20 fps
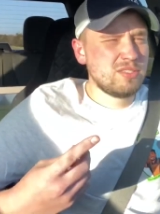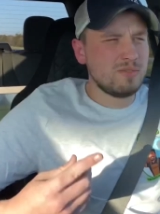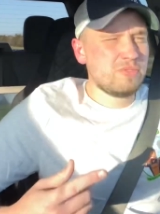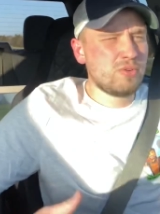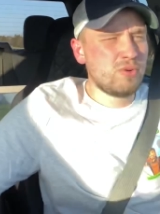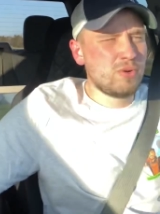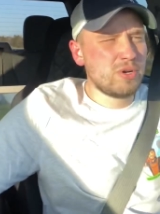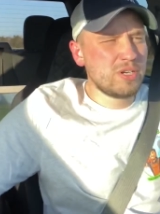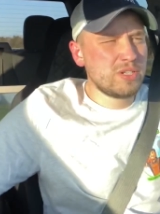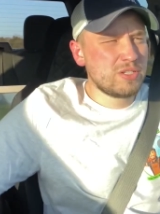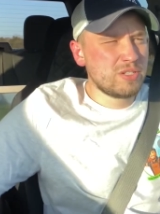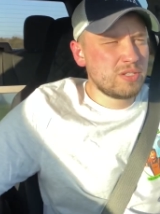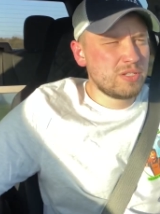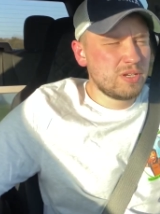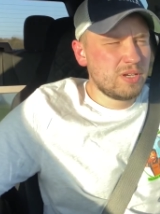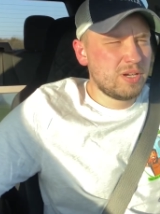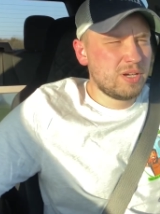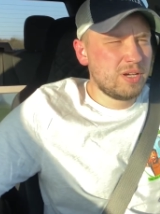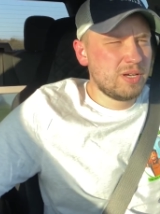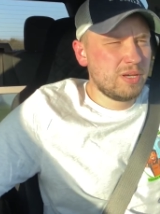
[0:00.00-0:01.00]
of course,
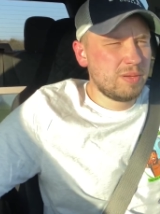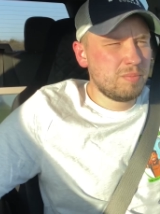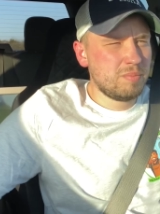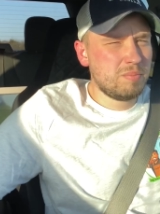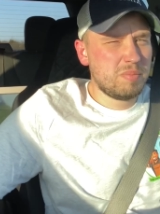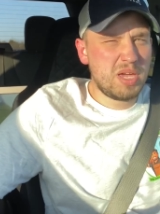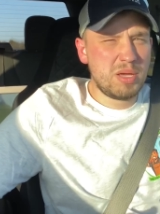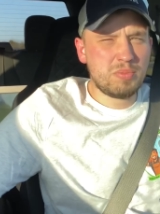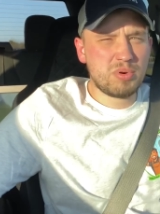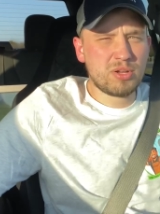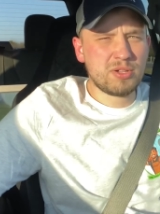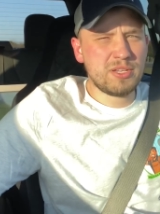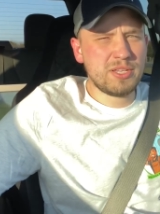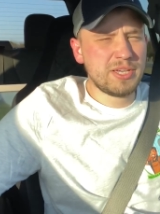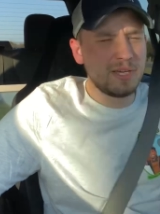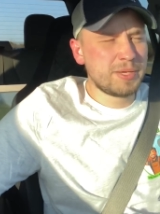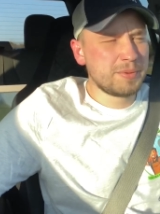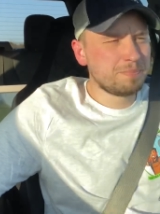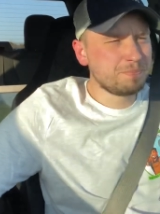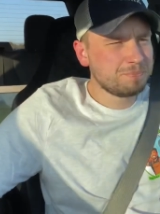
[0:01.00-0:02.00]
uh, pay per
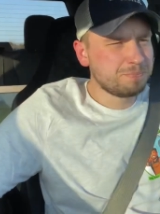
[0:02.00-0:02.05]
click.